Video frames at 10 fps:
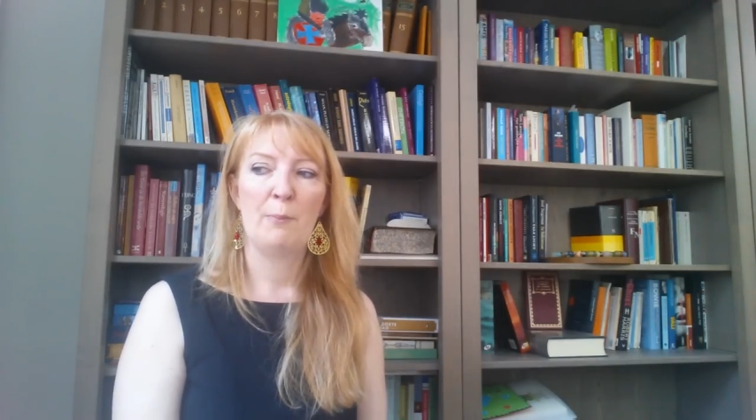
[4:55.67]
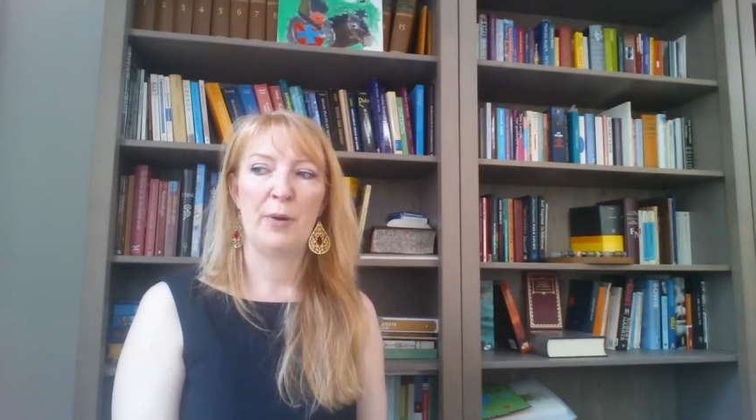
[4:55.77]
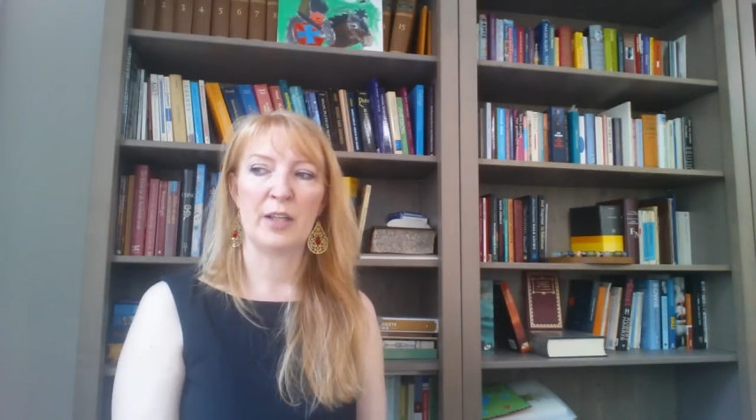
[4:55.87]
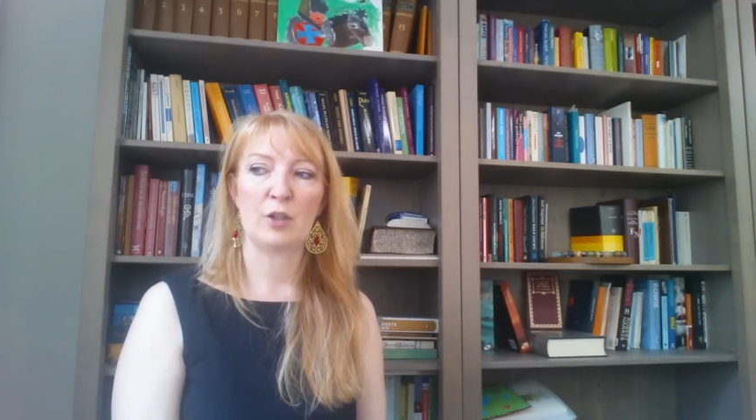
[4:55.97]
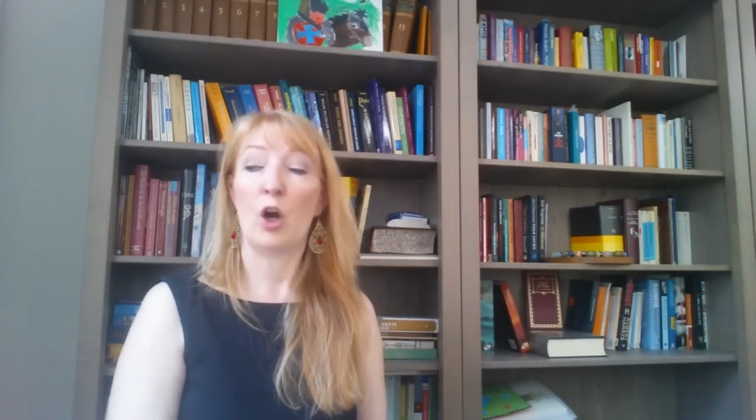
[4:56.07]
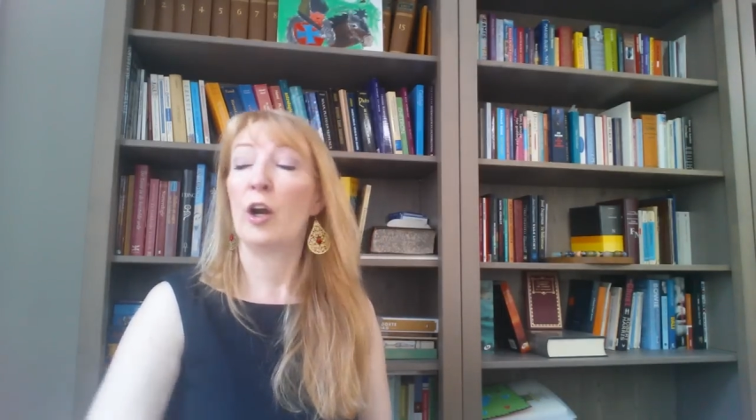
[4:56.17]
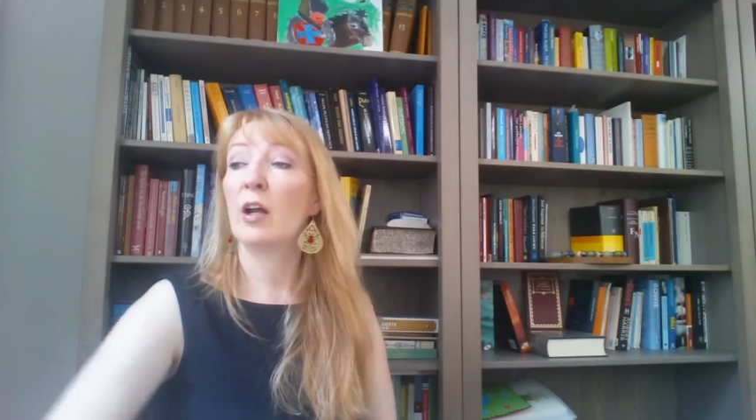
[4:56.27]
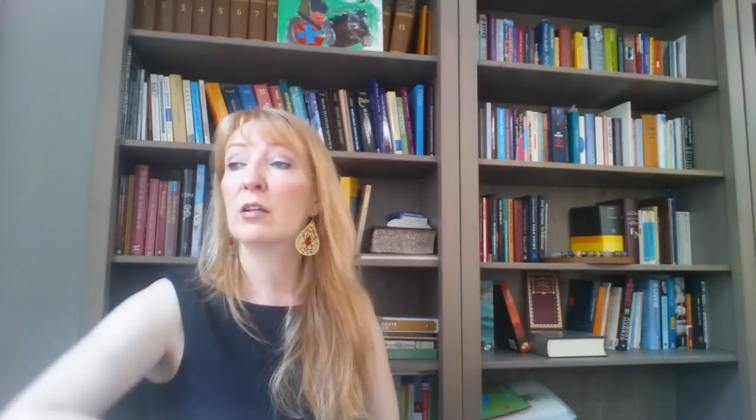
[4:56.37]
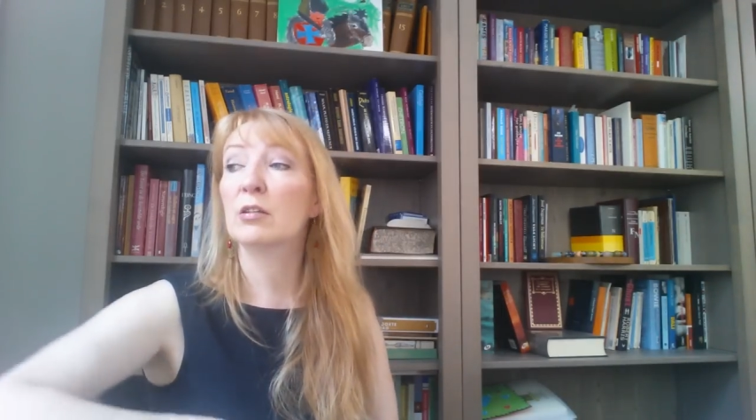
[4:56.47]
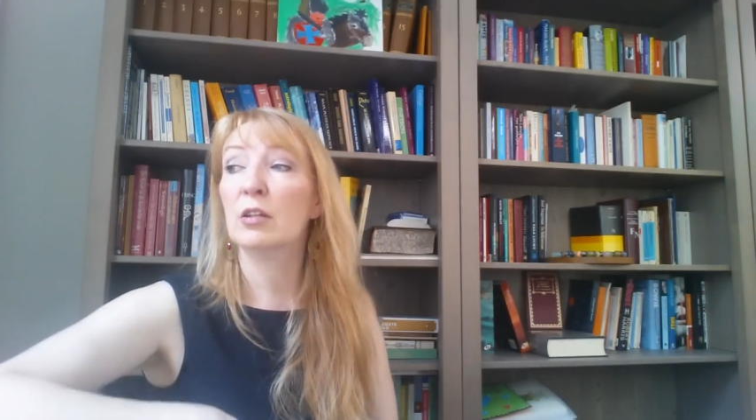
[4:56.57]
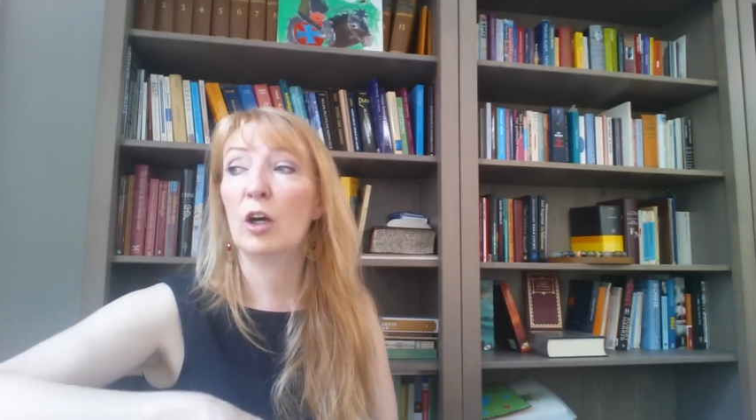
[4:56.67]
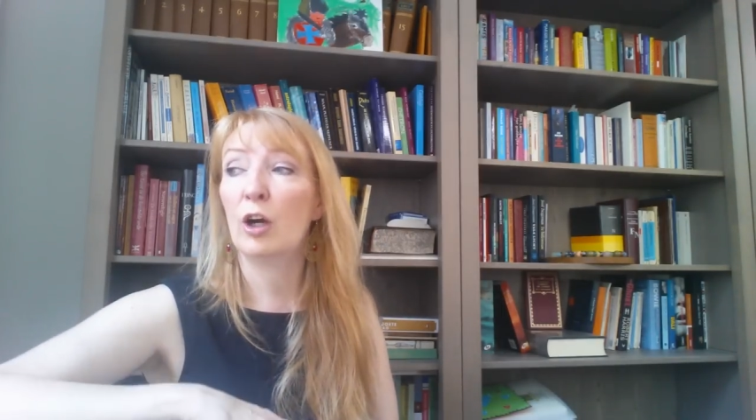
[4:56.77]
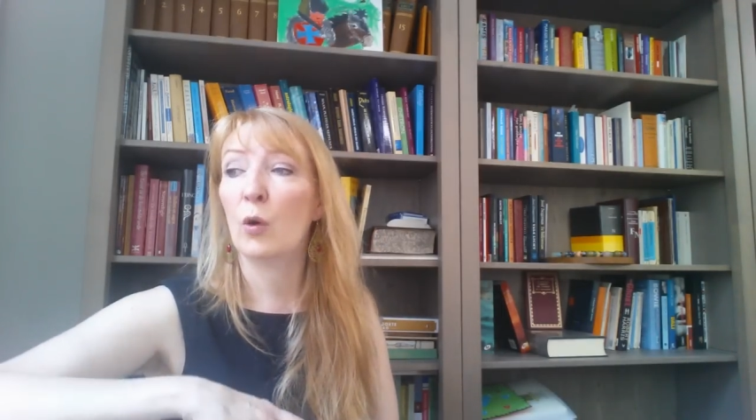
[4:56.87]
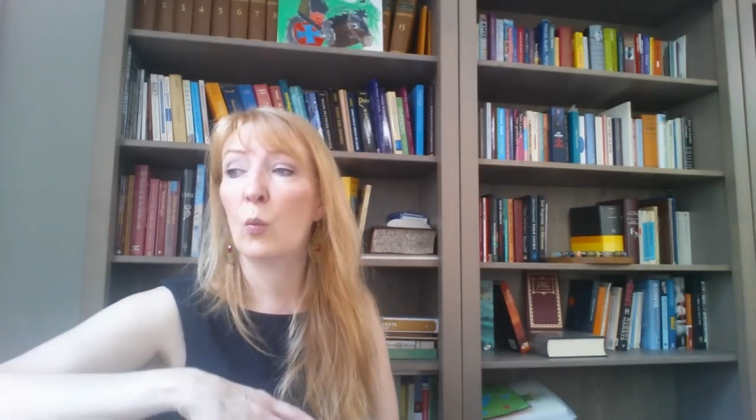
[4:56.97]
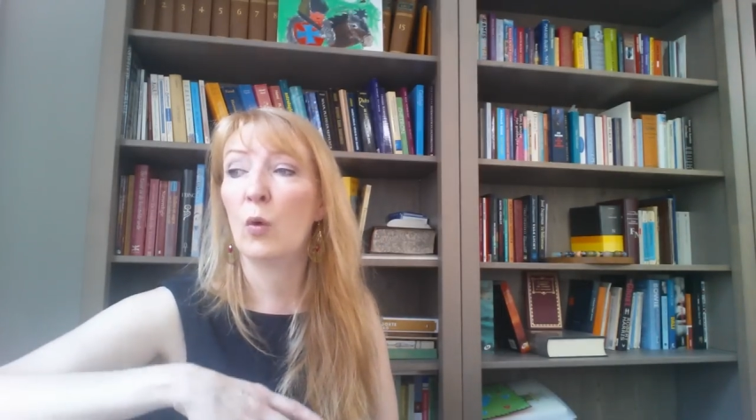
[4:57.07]
but are,
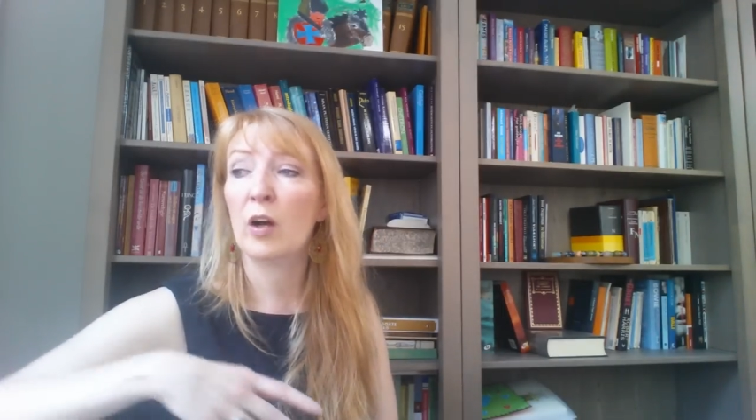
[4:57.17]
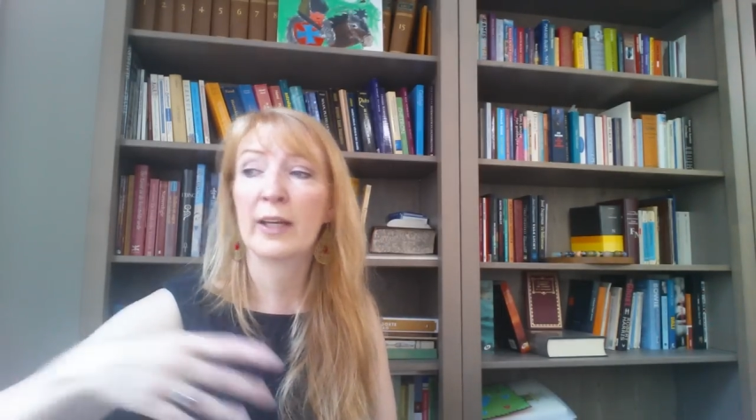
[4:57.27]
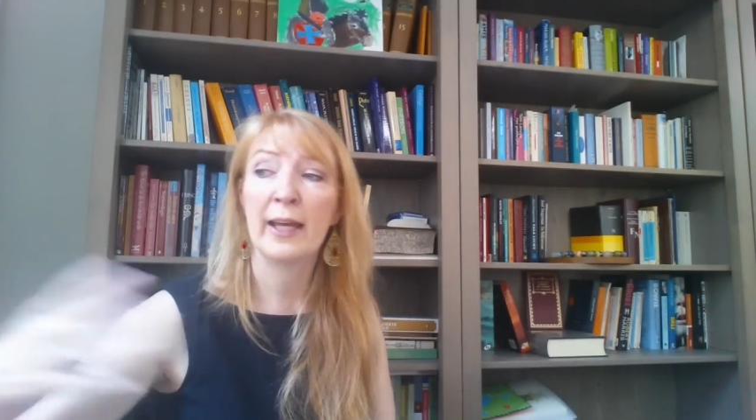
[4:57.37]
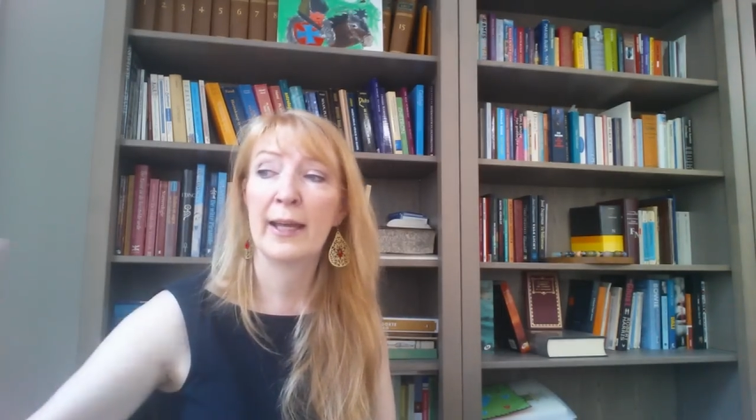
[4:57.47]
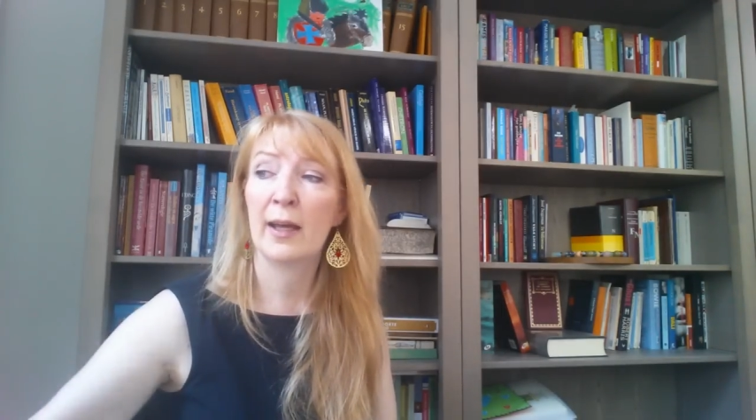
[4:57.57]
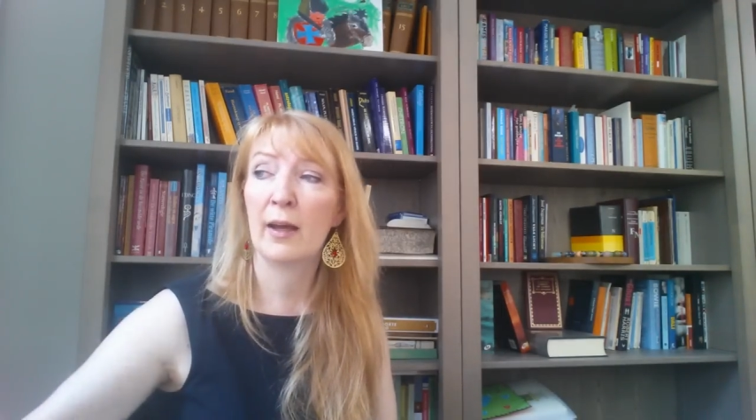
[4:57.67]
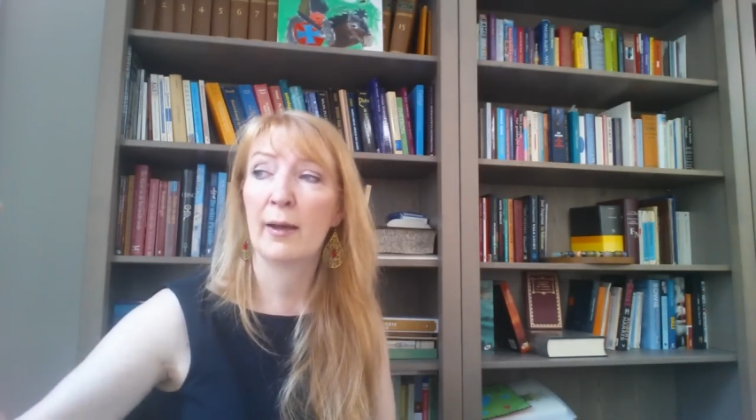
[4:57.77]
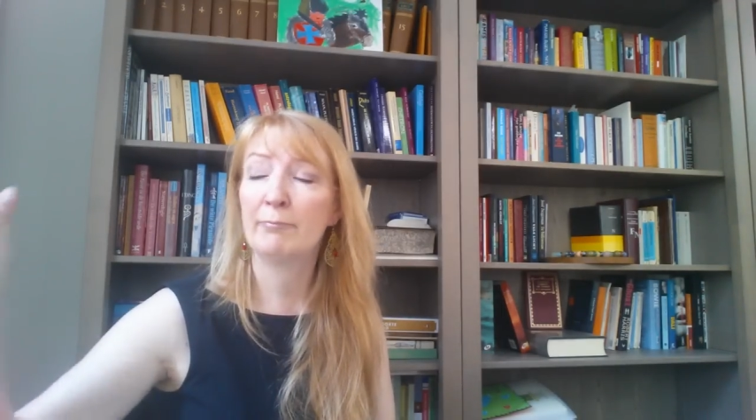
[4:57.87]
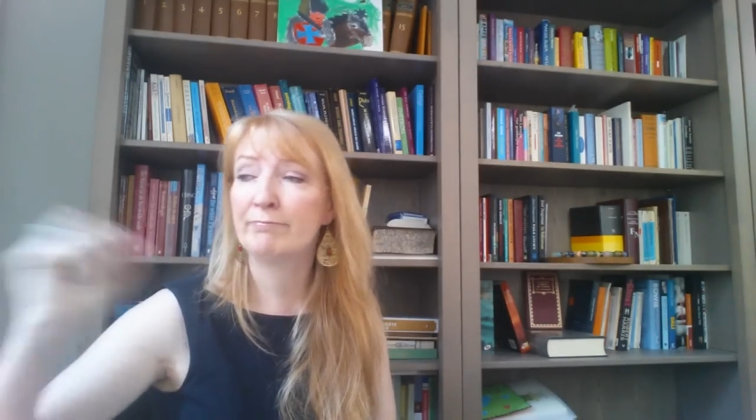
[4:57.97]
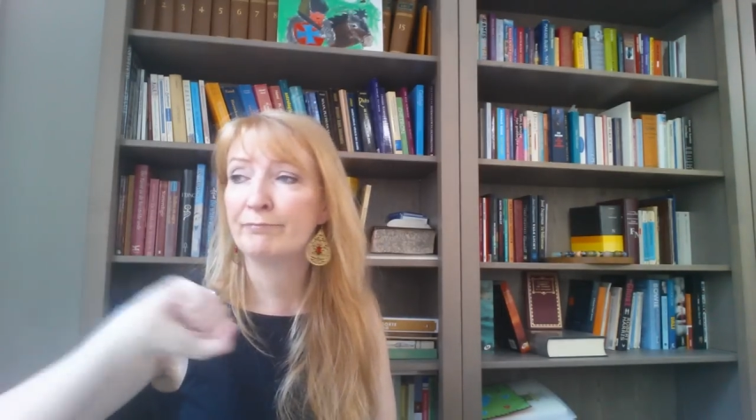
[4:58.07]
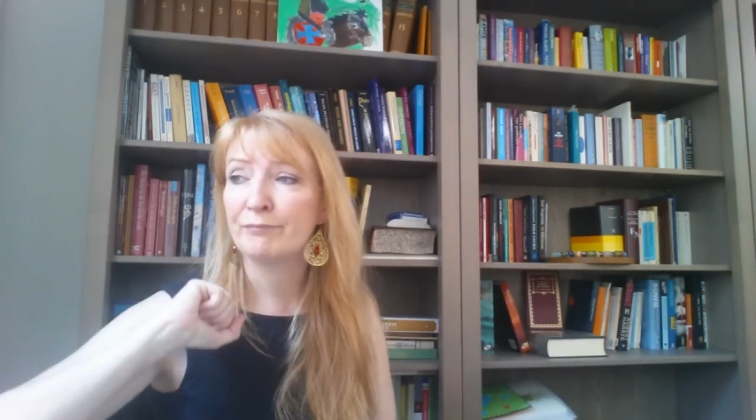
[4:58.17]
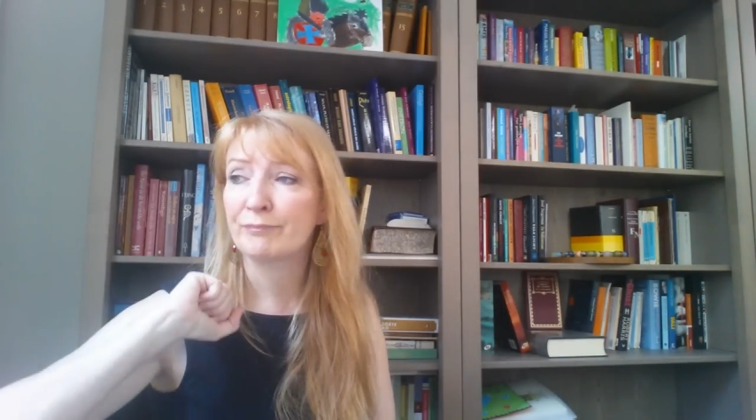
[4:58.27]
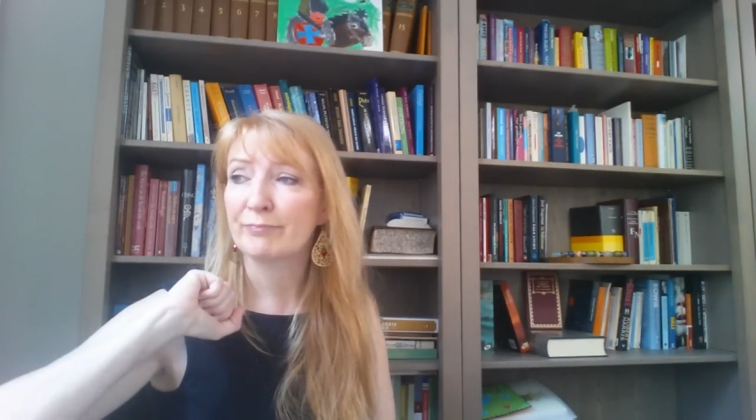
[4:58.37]
are walking um,